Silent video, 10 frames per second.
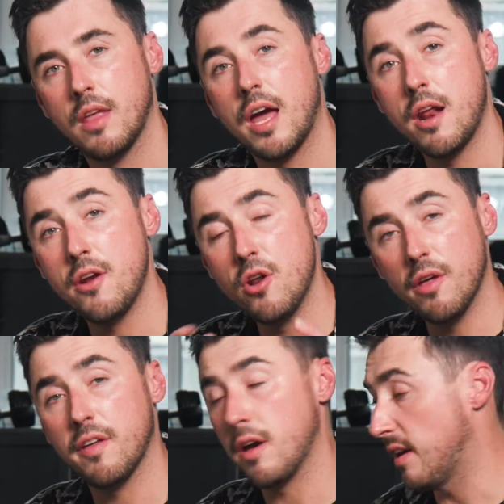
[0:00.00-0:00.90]
And
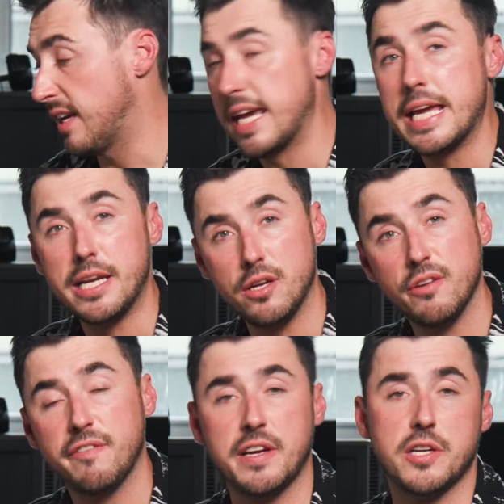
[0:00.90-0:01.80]
another key new
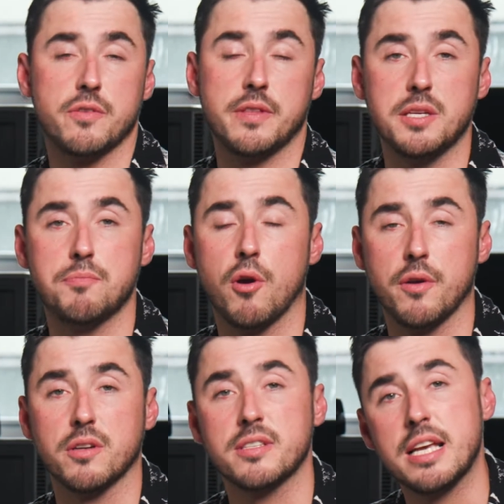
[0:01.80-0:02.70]
feature of these
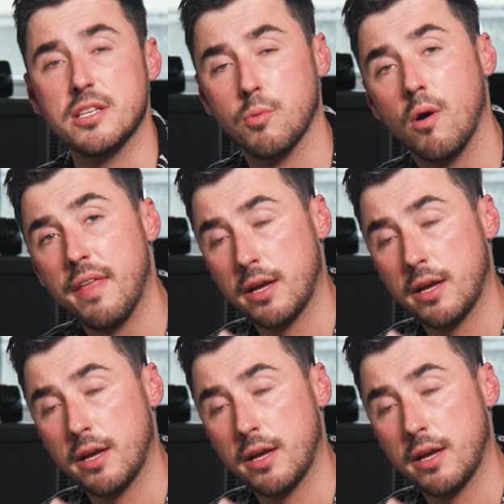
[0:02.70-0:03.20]
products is what they're